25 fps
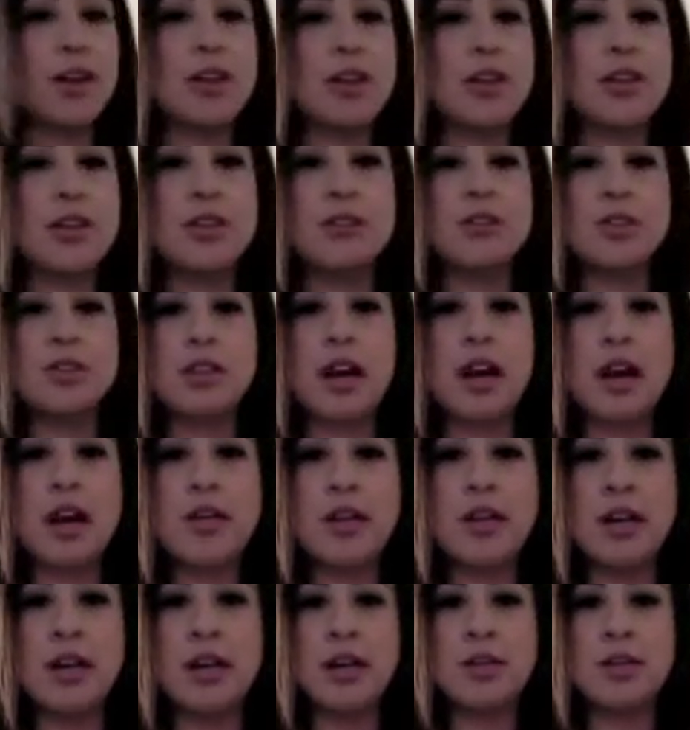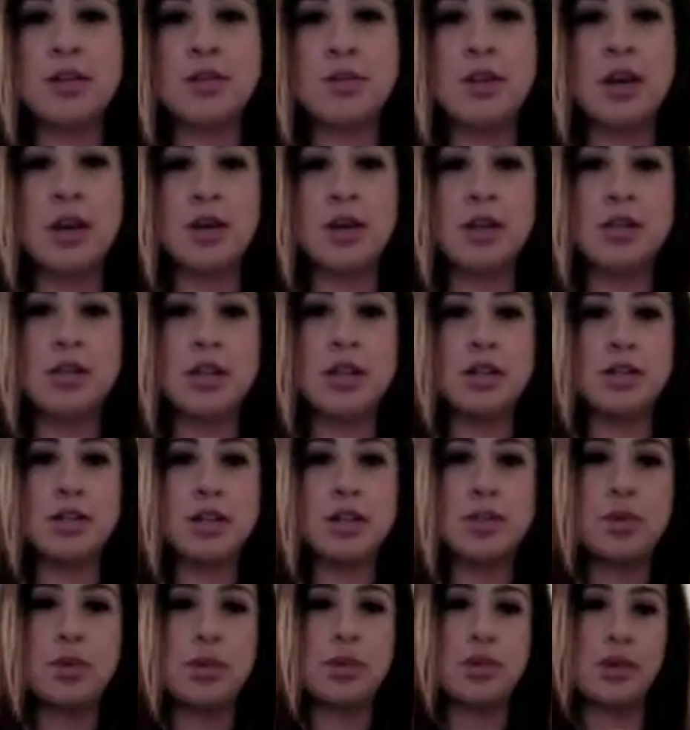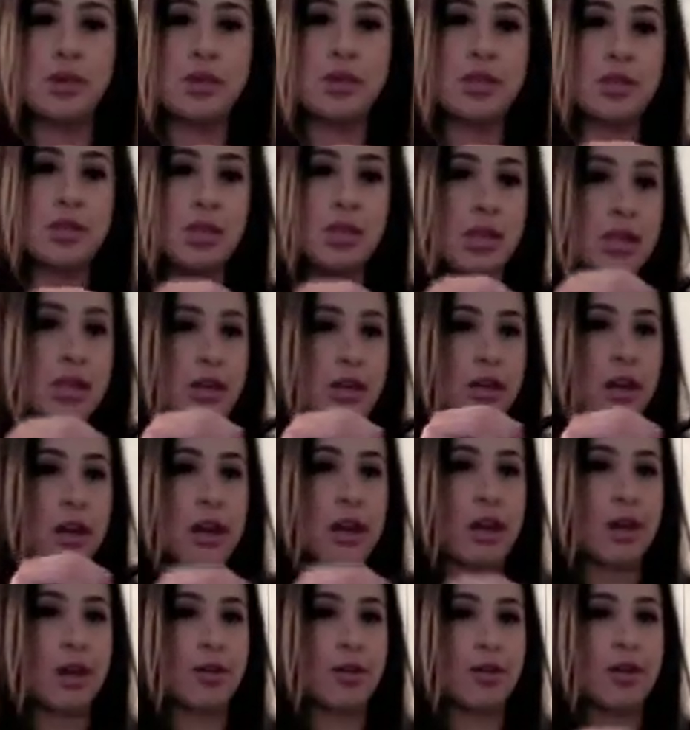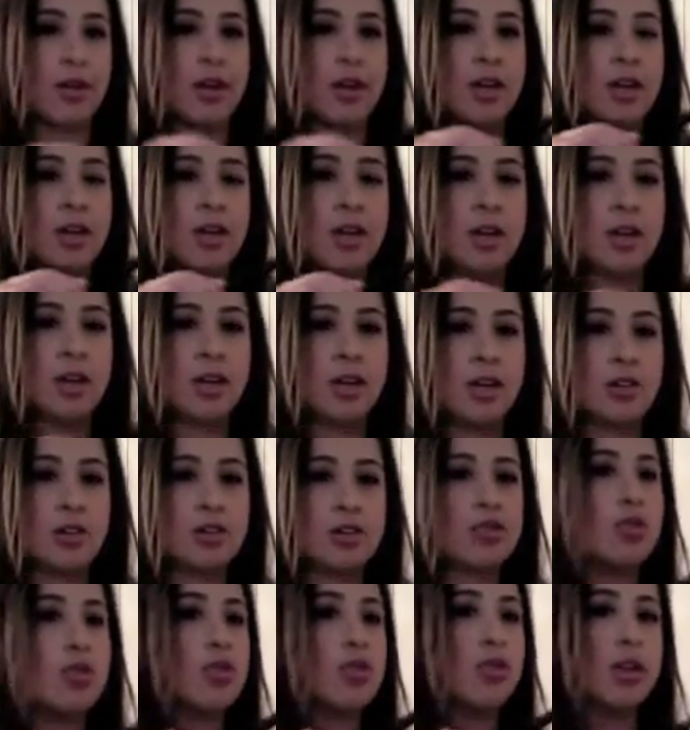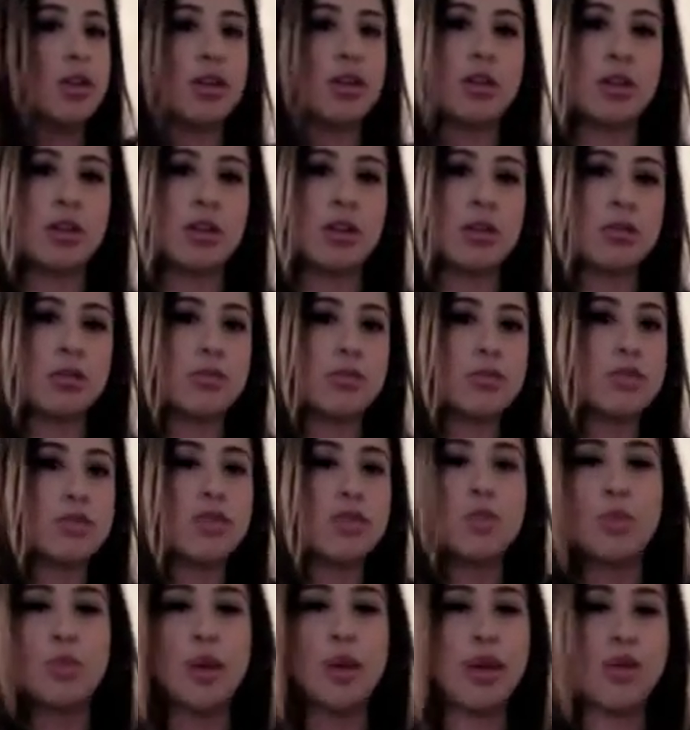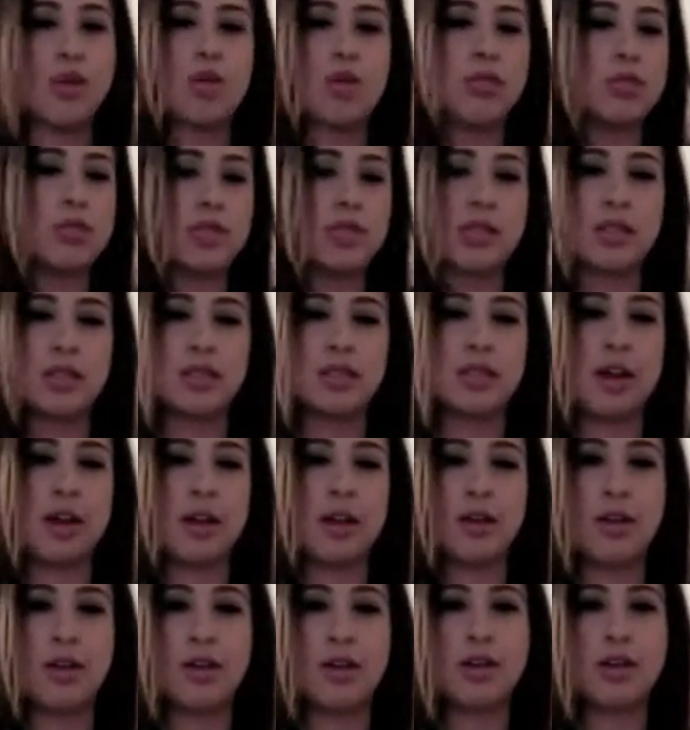It's really hot right now, so I'm not going to touch it, but you can see here how there's no real spring holding it together.